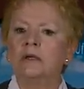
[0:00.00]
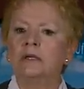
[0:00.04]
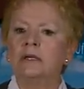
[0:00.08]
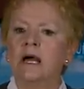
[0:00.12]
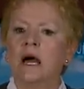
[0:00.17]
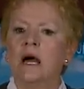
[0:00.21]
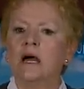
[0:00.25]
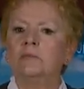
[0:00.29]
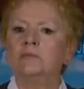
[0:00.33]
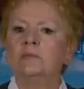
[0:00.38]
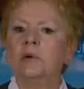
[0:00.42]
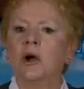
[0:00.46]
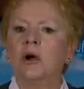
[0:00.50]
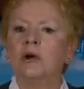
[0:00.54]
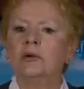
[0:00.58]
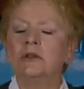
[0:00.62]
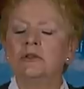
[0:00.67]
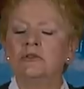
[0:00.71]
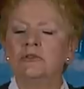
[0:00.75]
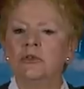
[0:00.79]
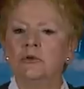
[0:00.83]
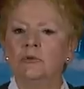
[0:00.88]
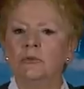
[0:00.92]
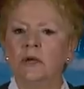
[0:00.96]
God
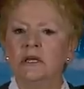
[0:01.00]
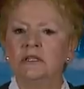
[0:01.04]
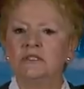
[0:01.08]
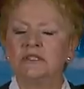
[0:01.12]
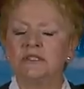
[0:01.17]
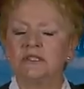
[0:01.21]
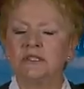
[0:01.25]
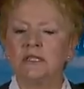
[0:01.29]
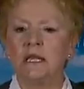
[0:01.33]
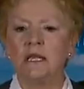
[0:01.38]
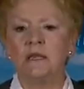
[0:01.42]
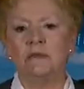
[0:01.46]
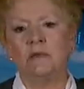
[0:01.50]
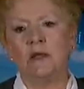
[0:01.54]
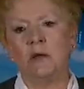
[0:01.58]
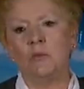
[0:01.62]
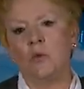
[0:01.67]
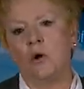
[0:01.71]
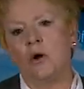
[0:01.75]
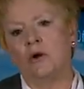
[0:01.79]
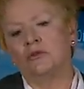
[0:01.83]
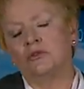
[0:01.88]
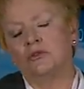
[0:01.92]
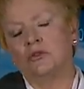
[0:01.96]
parted the Red Sea and they
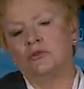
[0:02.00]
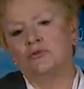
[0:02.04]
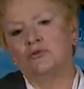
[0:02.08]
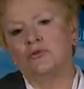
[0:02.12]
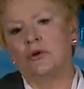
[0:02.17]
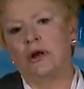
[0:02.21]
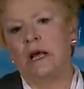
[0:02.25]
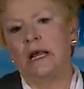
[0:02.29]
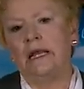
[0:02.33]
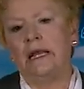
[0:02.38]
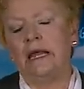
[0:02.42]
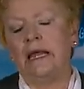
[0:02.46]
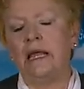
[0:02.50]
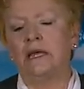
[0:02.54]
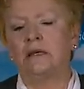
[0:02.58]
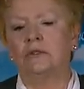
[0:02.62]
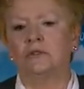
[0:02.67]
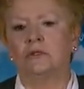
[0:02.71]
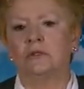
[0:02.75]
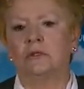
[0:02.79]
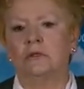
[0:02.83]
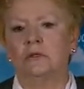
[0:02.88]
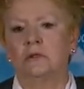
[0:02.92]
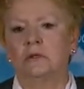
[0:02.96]
walked on dry
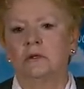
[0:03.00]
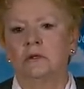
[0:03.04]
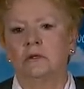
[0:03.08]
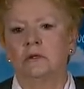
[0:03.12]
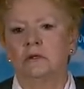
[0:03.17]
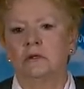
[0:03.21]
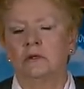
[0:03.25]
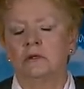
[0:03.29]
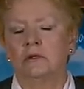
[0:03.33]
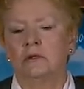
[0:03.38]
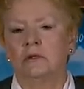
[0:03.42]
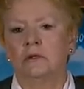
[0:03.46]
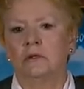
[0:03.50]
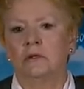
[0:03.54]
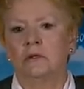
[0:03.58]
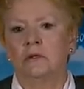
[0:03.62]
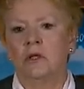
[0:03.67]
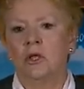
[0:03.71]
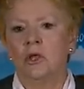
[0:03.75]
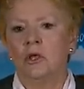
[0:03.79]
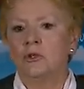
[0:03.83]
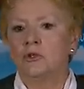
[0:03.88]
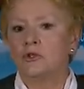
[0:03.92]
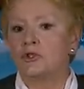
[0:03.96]
land.
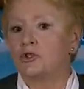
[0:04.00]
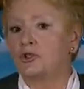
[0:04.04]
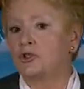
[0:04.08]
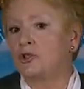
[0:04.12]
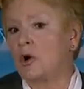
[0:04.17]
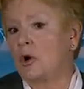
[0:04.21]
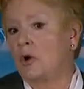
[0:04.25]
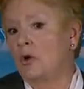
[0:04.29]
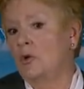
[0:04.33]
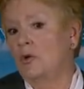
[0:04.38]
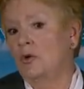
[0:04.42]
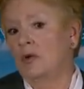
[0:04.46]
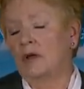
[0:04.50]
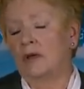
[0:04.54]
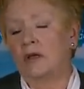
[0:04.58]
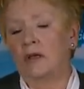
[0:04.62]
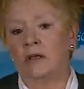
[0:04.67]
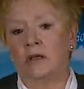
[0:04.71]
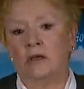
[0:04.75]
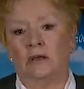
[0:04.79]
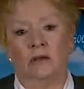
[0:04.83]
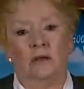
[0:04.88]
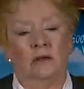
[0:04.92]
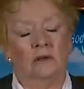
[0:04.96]
So
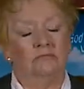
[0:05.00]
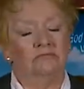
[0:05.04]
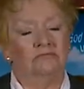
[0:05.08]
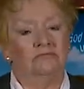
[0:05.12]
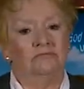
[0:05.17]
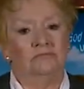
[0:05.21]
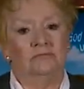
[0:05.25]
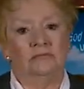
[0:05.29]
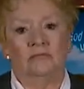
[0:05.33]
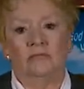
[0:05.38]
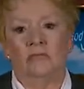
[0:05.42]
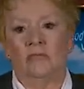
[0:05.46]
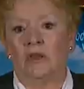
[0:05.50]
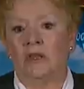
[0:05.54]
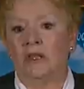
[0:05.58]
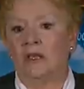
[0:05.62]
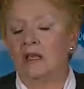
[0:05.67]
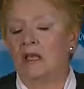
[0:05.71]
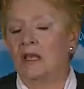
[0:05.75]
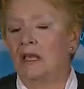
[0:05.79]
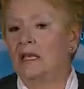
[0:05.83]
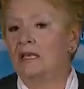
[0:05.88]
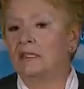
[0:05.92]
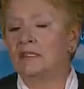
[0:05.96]

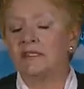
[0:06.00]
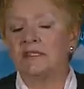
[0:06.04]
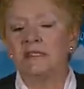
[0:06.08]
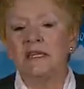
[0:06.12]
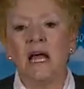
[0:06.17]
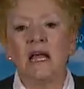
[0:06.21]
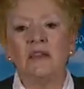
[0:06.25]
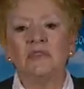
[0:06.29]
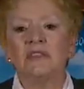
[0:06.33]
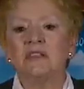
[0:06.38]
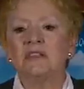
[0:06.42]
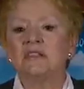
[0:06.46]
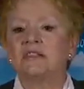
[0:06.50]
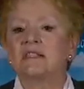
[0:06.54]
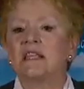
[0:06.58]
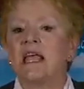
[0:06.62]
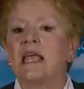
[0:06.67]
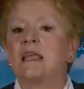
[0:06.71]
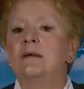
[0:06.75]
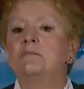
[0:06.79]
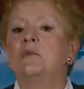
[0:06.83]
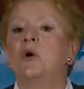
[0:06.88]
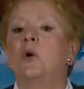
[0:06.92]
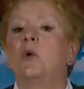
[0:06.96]
it's not the
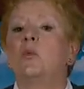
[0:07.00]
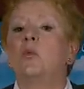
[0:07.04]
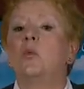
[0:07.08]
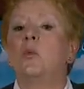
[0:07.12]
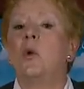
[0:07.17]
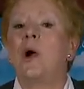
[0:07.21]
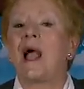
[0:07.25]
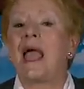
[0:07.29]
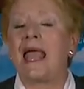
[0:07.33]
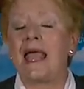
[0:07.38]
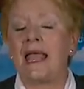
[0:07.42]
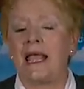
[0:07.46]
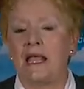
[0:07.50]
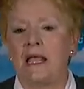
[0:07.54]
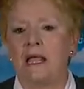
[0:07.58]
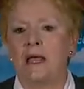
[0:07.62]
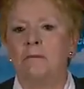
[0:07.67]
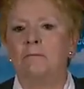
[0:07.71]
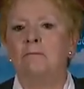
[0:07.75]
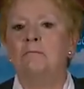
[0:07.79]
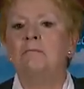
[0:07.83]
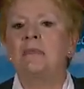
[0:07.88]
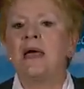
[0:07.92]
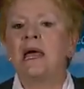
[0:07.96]
same way,
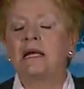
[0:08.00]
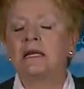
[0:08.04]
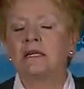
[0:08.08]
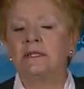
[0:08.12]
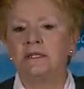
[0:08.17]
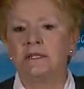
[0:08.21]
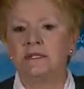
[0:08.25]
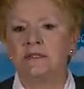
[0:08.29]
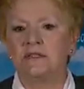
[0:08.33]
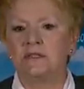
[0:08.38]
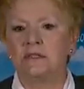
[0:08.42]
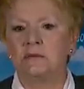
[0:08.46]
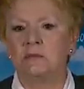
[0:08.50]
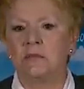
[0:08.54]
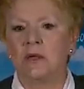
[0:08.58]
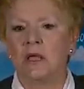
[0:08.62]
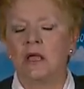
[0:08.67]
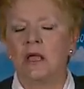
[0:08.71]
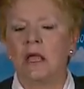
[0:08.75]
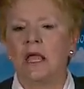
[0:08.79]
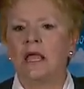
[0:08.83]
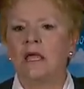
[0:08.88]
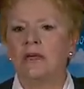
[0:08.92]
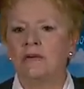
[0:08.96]
mechanism,
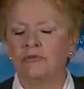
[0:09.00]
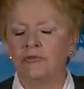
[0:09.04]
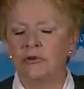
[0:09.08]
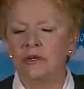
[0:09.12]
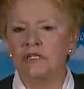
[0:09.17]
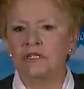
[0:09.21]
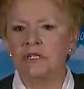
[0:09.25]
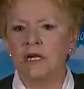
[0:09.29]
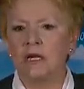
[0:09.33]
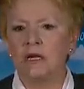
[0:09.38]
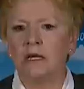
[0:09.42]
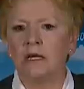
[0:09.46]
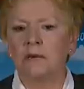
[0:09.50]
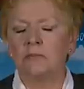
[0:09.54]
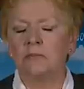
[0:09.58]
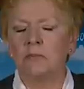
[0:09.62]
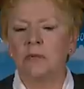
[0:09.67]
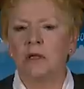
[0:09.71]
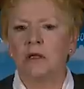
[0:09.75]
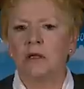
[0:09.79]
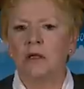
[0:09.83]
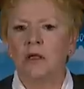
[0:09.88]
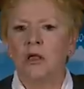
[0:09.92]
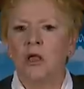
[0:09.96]
every time.
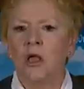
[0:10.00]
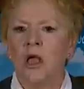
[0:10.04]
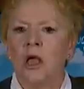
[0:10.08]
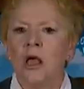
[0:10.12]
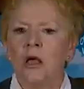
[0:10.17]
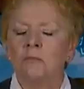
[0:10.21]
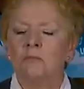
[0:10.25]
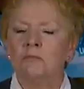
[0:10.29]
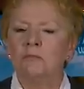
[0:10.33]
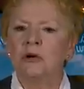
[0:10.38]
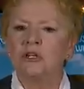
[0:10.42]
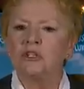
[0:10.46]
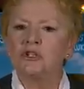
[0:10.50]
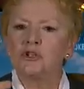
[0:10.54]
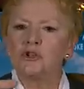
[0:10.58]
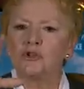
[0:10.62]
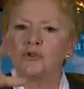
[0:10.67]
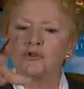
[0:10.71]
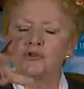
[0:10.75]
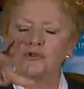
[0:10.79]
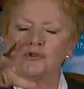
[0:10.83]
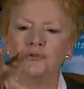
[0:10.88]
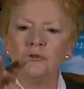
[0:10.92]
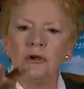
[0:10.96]
But
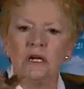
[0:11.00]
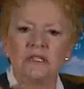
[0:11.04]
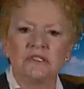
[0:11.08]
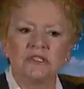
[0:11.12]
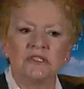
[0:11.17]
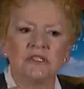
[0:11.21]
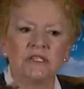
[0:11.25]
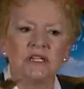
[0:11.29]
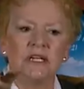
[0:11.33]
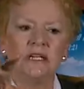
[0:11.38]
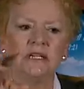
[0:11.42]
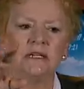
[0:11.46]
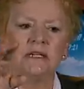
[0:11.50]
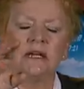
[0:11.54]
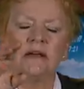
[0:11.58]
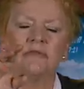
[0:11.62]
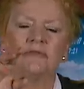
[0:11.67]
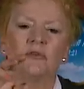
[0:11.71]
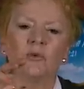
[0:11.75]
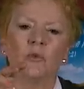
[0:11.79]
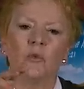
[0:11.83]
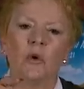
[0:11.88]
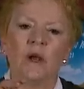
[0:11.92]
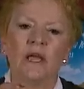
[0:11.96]
your trust can
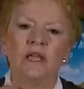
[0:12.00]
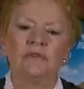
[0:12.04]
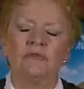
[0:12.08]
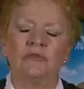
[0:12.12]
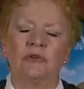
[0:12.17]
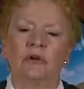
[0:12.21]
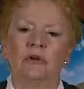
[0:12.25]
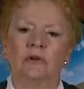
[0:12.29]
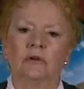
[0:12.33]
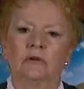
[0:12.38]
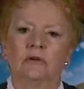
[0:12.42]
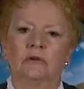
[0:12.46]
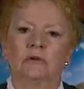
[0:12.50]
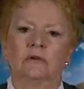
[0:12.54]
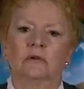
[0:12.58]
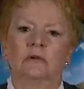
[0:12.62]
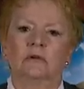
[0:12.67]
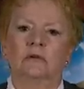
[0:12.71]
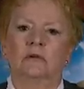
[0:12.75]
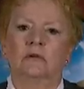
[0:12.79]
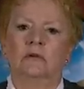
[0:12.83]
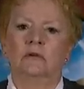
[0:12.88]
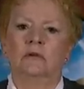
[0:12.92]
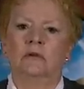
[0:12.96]
never waver.
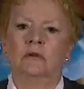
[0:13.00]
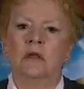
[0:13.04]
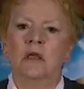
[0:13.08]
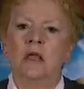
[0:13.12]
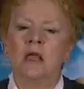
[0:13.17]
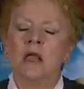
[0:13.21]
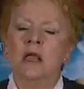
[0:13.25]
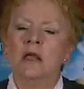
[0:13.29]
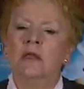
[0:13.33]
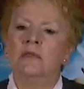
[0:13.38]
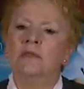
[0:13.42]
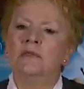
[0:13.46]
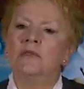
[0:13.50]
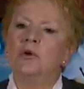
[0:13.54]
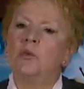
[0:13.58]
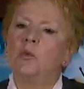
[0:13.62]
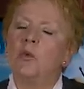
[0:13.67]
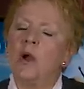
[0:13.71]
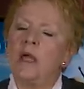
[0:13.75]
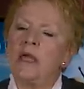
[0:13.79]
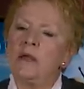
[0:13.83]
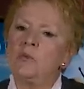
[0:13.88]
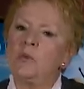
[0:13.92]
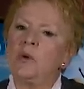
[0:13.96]
The
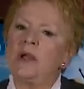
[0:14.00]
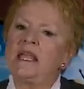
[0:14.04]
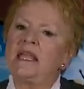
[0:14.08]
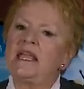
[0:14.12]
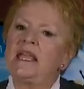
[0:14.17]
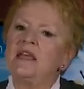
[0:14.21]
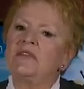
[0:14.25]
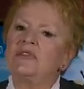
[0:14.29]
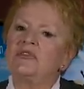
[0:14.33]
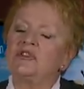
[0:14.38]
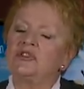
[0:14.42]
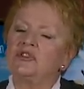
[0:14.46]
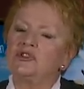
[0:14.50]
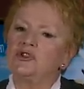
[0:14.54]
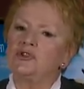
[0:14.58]
way we get the